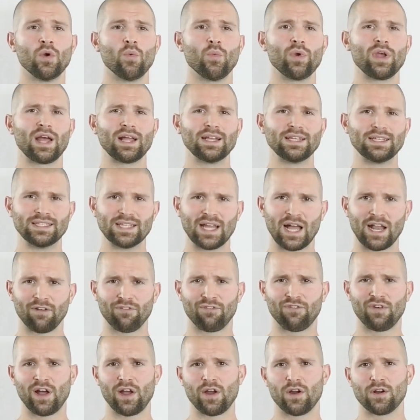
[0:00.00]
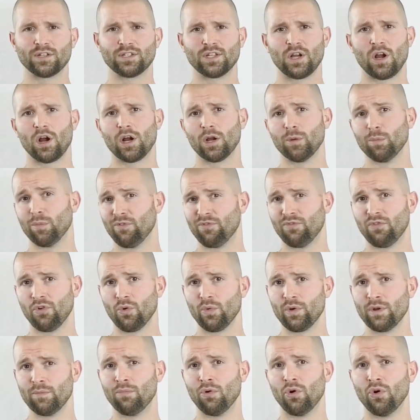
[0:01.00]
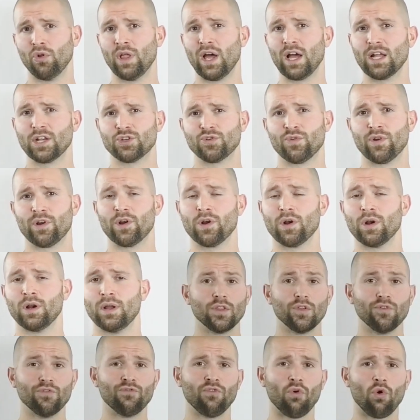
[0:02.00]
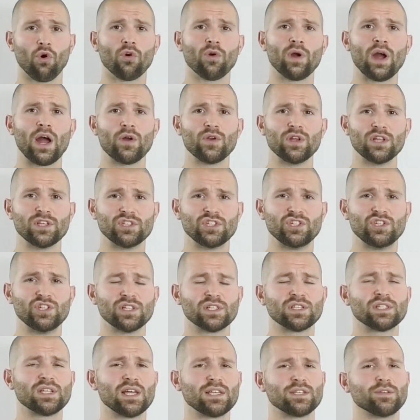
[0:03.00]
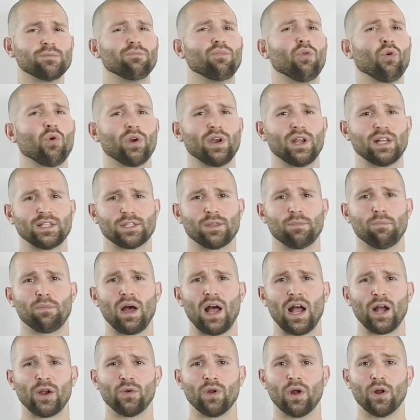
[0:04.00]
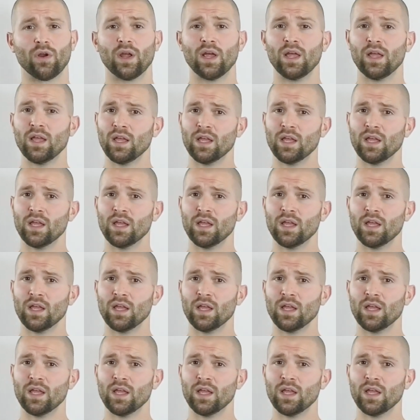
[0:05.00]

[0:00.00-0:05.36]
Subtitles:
We identify our target before we pull that trigger. The foreground is just as important as the background.